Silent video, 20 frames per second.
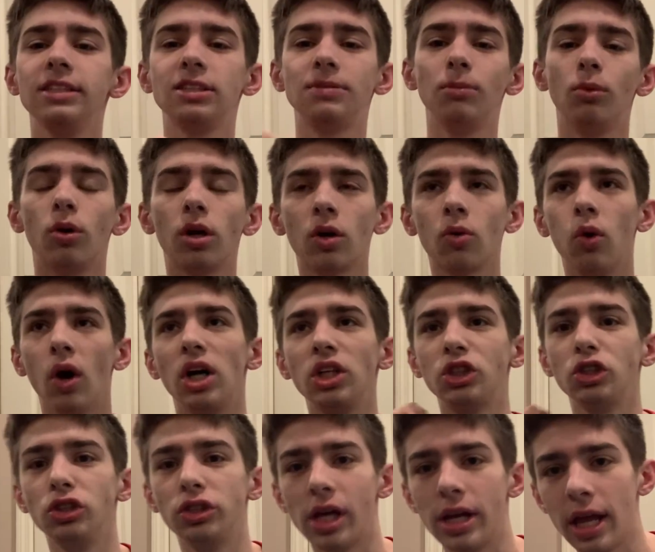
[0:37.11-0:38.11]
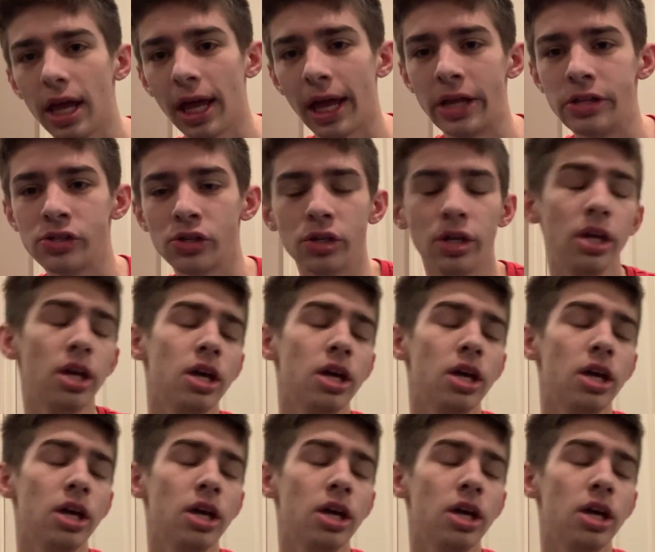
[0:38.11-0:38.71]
more questions than it answered.